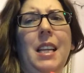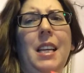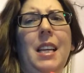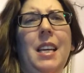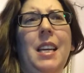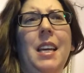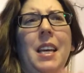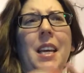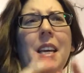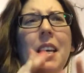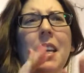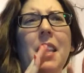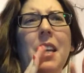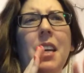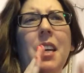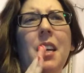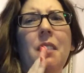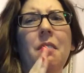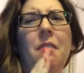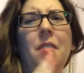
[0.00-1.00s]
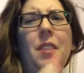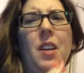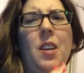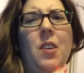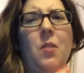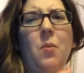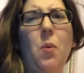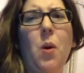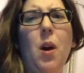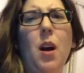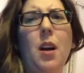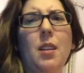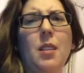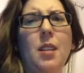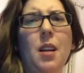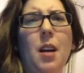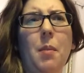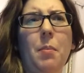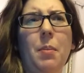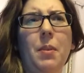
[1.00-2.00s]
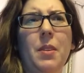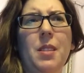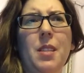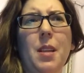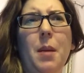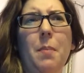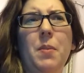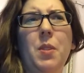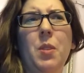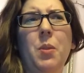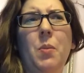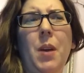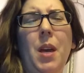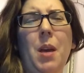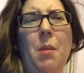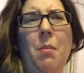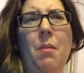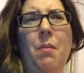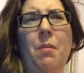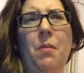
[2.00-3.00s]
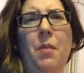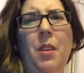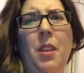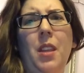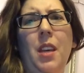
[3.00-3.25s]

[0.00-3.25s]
Like they could have like walked a couple steps away before